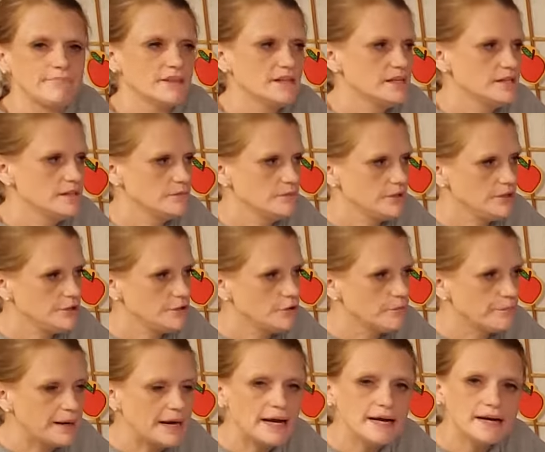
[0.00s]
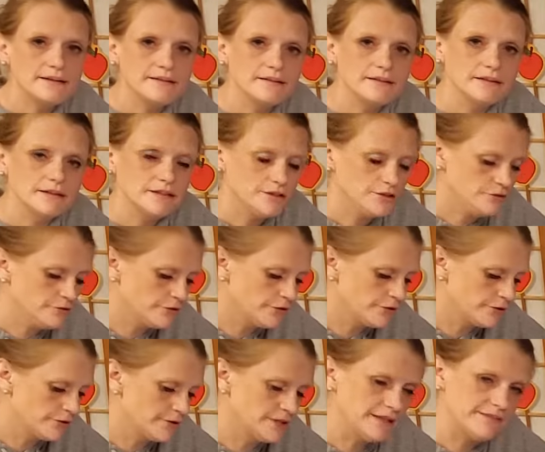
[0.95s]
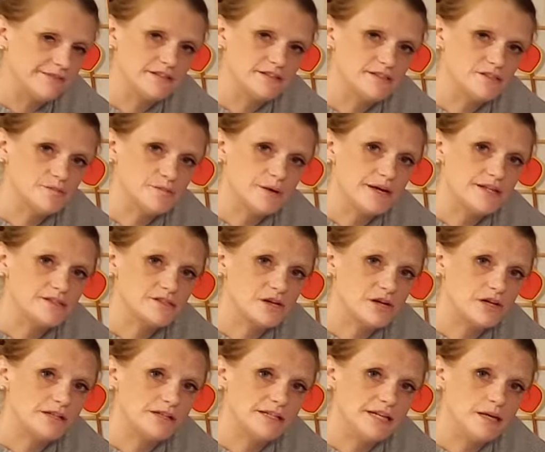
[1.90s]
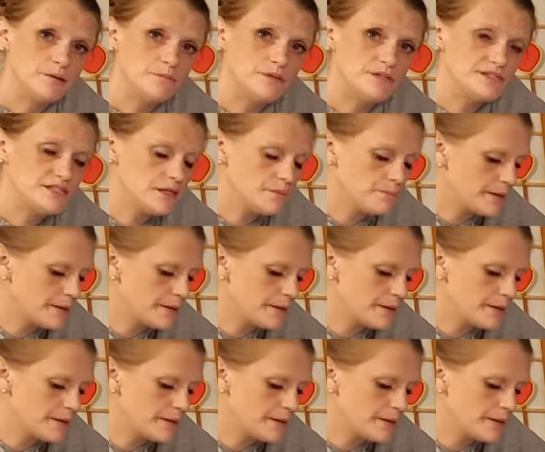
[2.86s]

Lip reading: And when you go back, you learn that this is why it's called an ABC